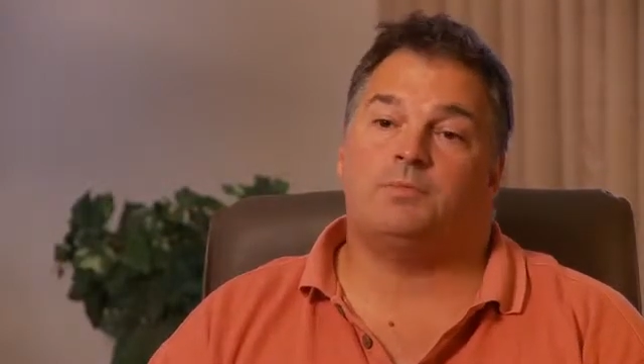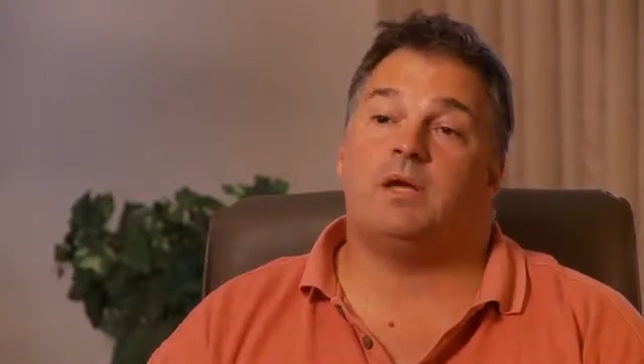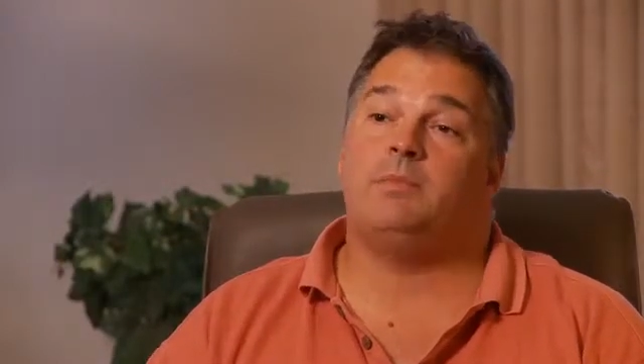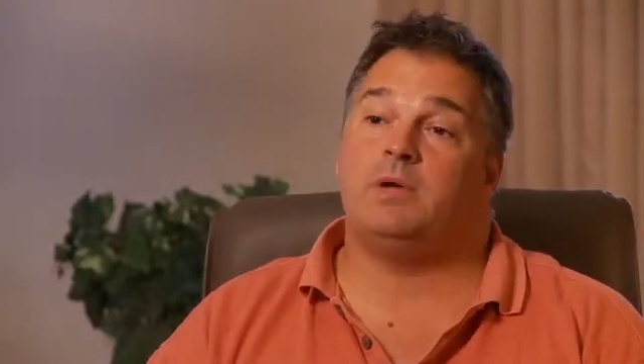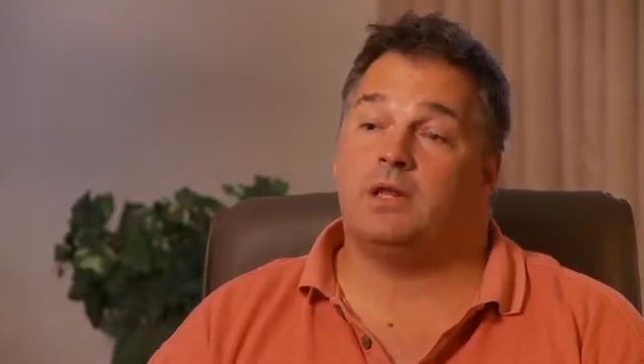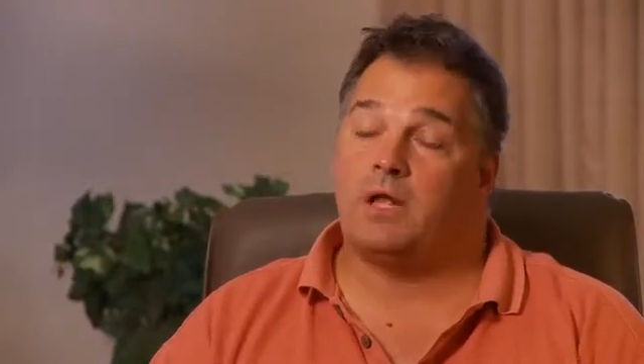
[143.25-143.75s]

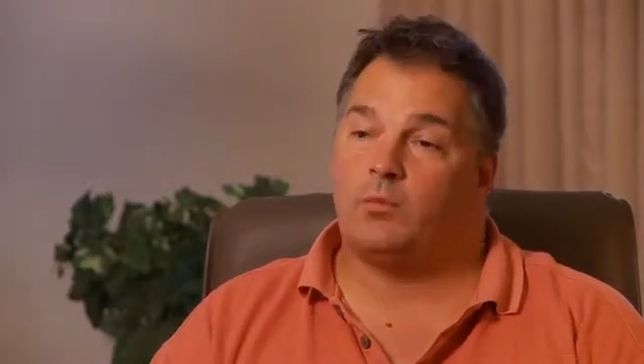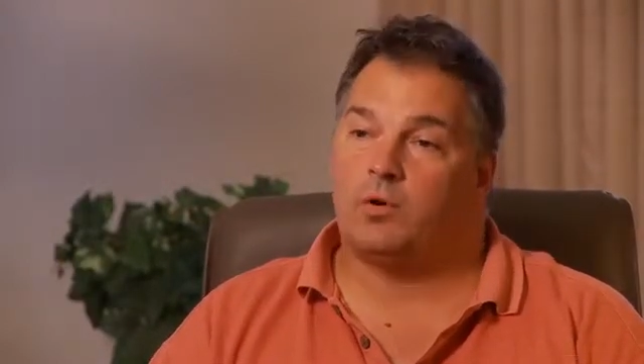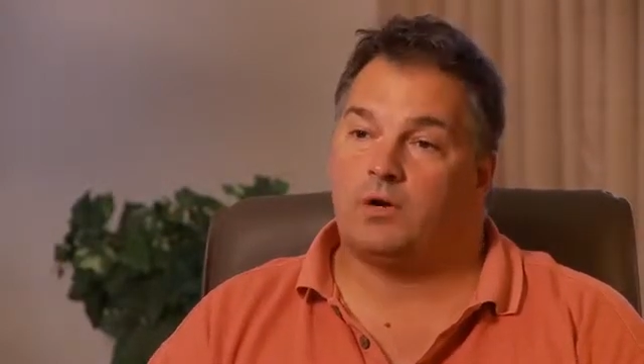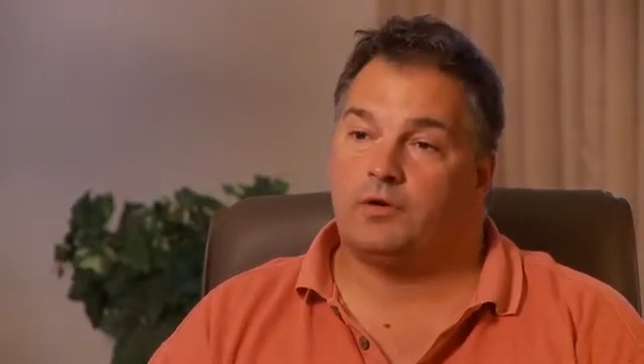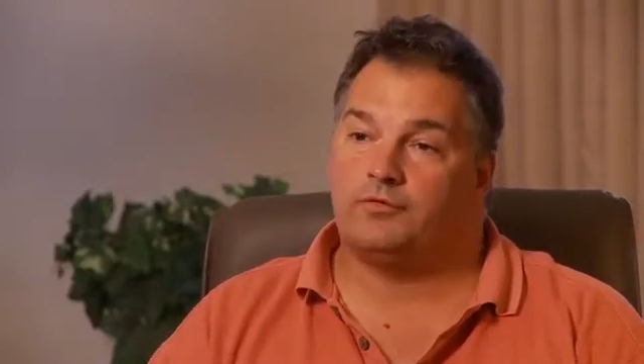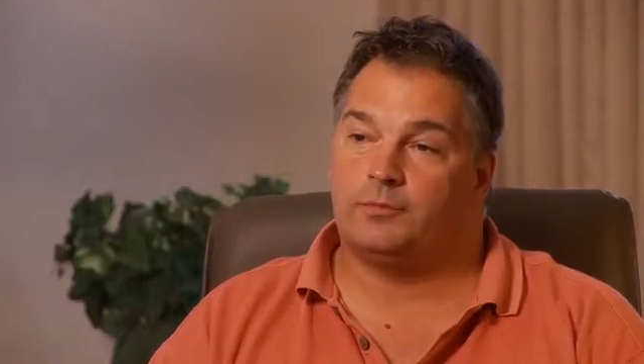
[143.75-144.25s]
made me a lot
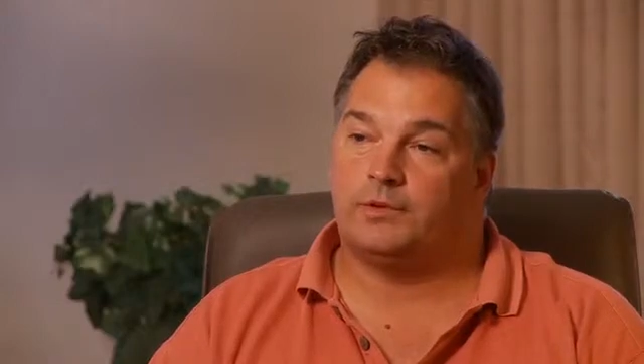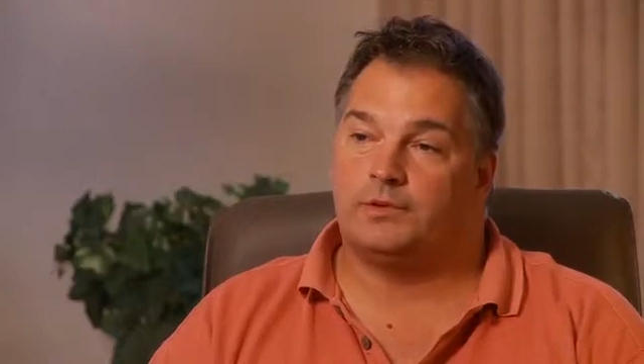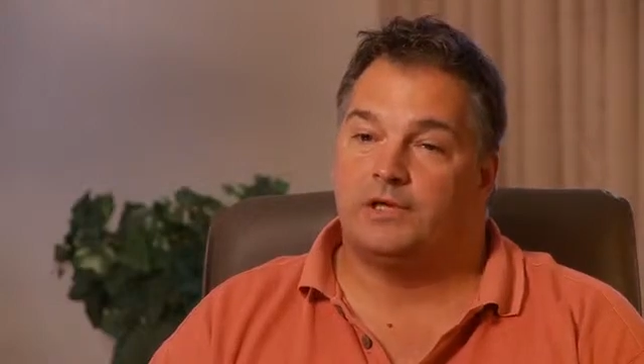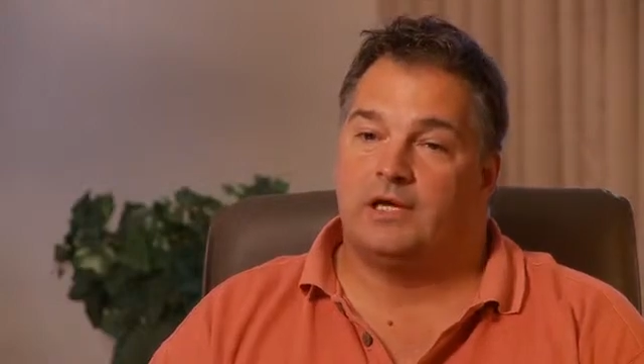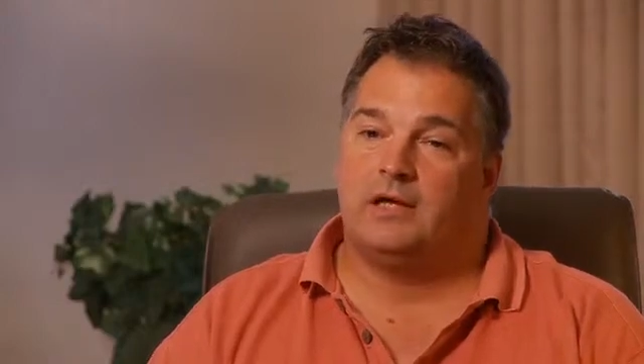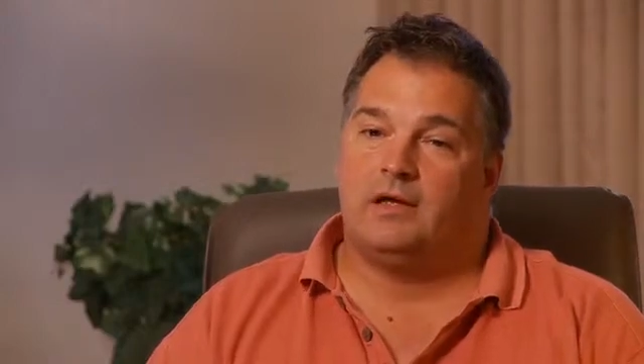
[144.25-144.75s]
more
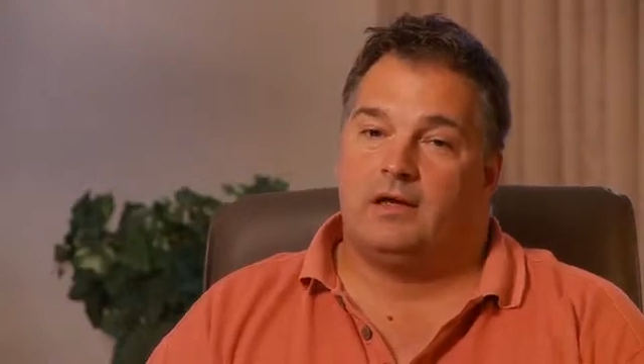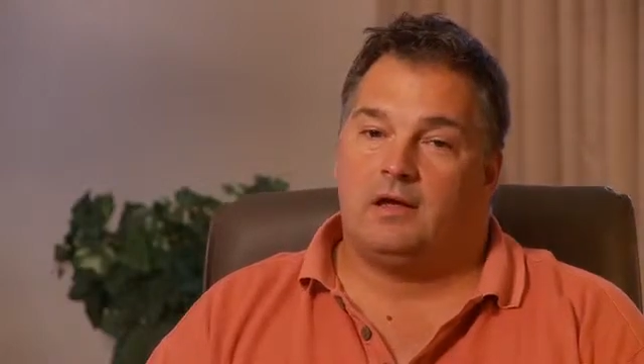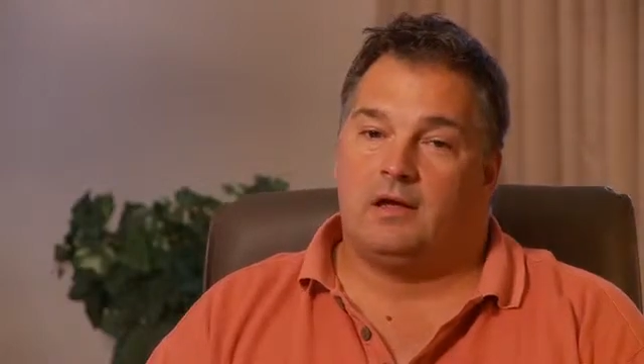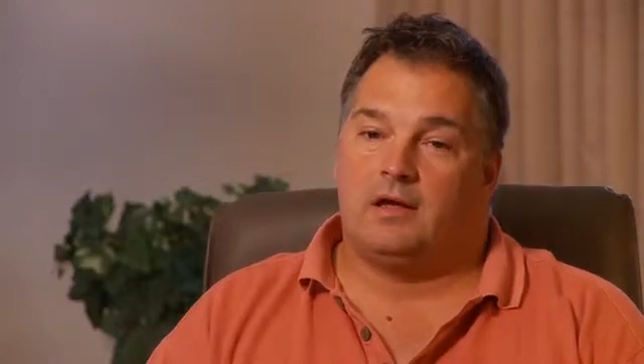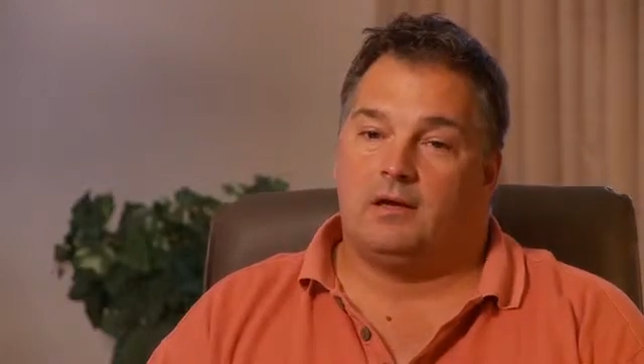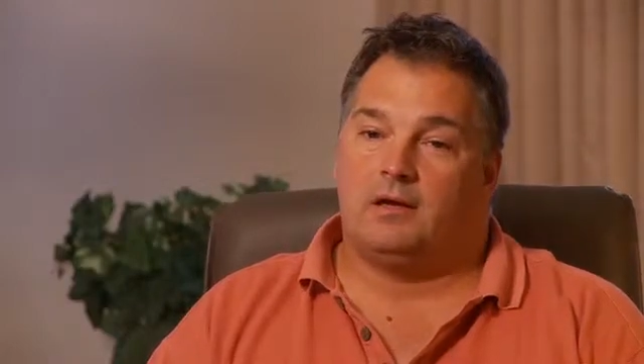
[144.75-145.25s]
comfortable.
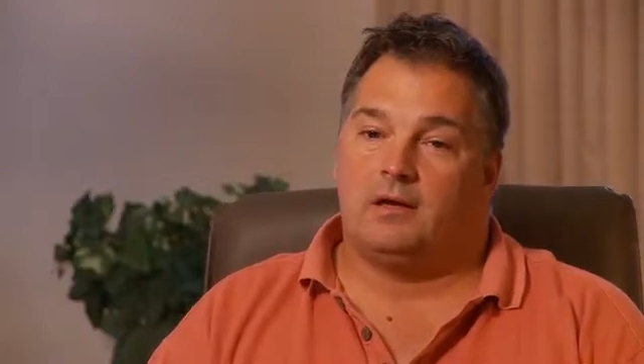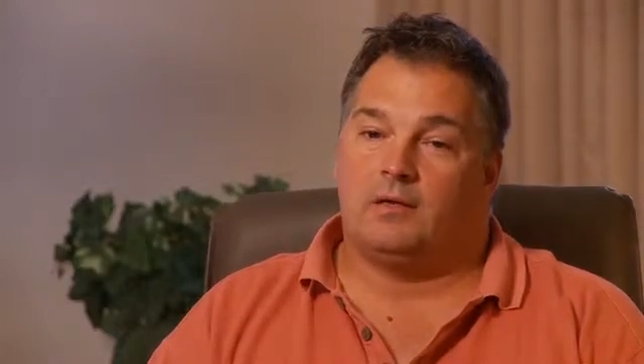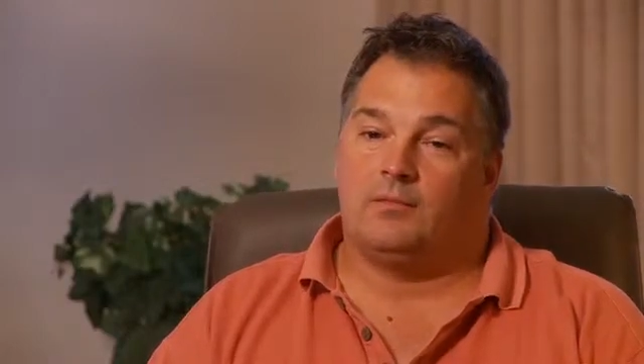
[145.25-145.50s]
And